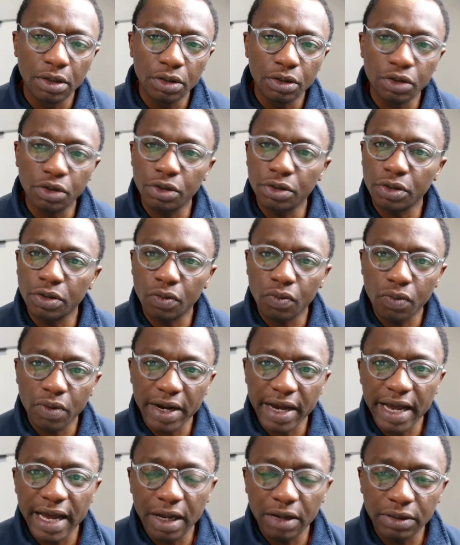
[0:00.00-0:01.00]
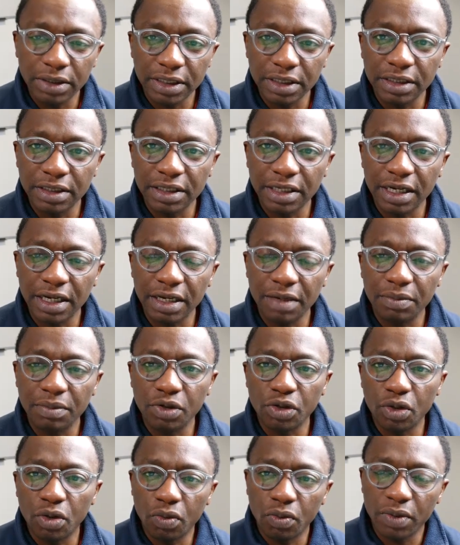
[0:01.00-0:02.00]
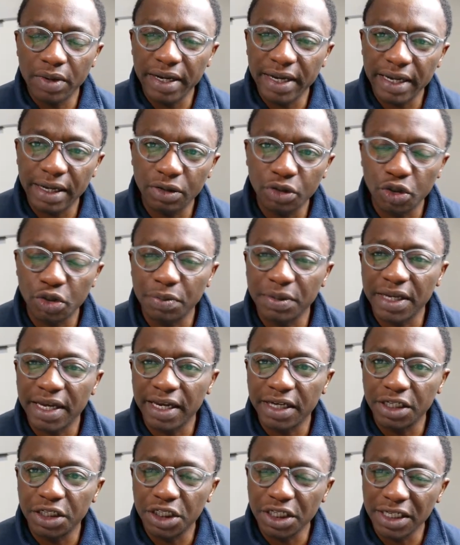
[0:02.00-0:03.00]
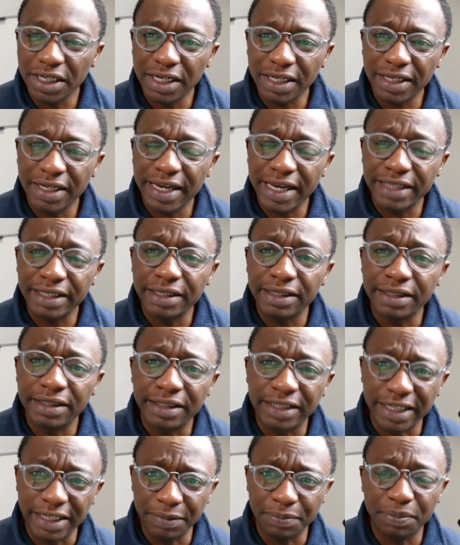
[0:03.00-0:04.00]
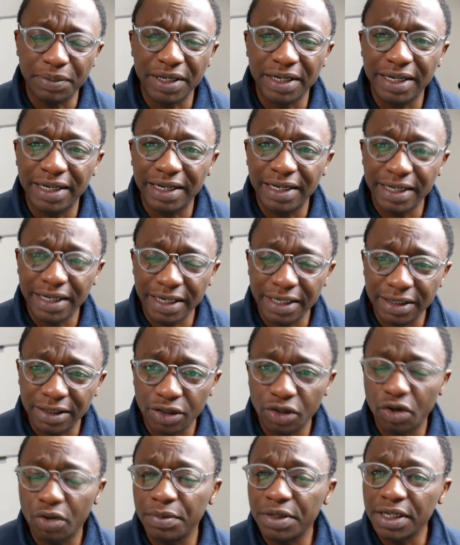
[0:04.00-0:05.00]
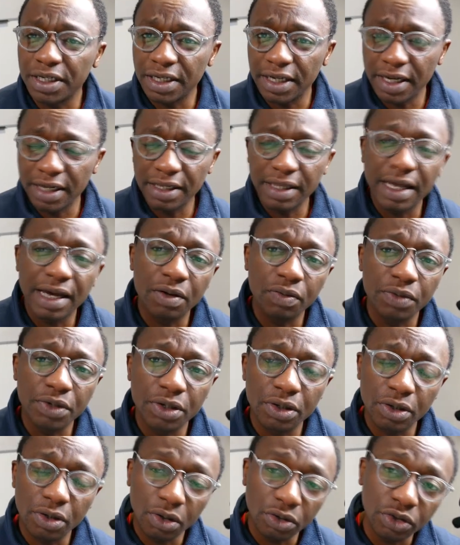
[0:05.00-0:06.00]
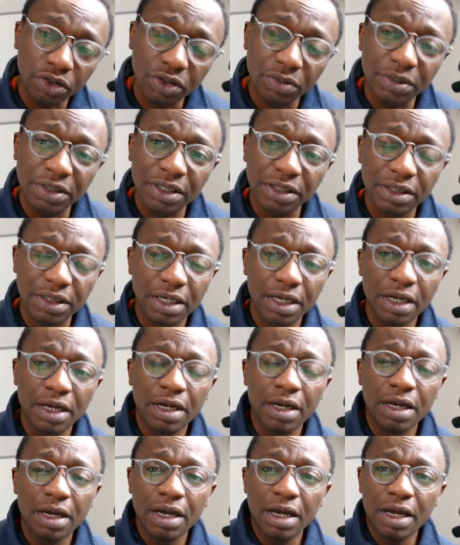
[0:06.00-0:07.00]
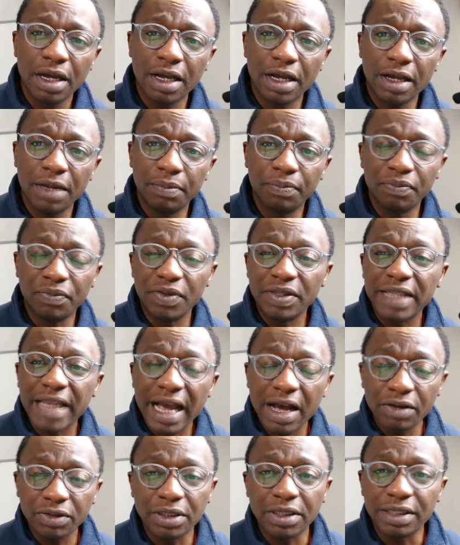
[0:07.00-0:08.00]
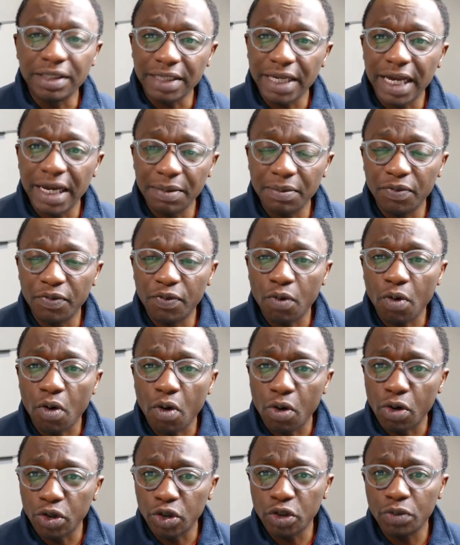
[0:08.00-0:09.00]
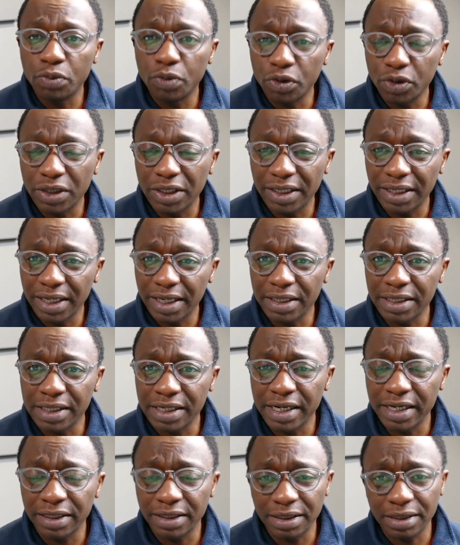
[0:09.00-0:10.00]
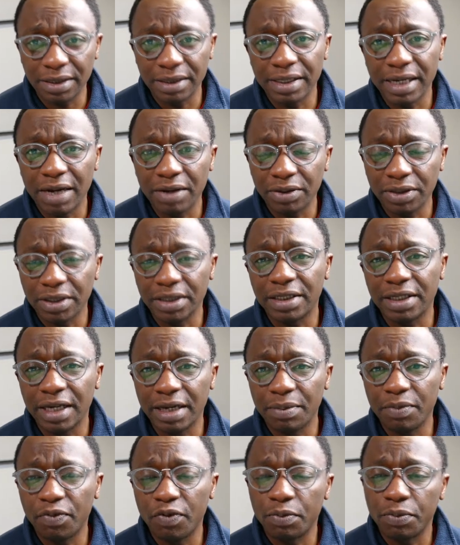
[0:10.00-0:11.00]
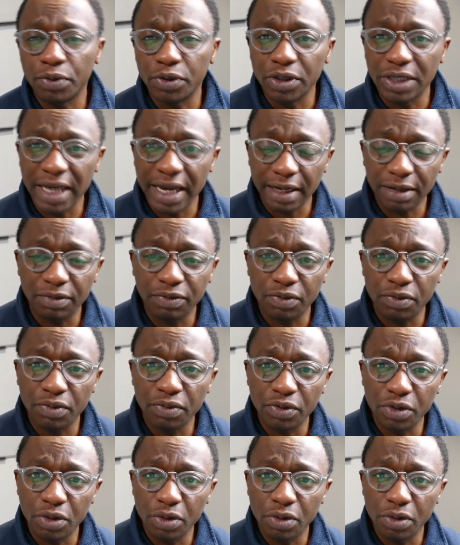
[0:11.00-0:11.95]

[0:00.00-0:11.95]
So your warehousing team, your warehouse should be hygienic. Get it deep cleaned. Communicate that with your customers. Now's the time for uttermost cleanliness. Now's the time for protecting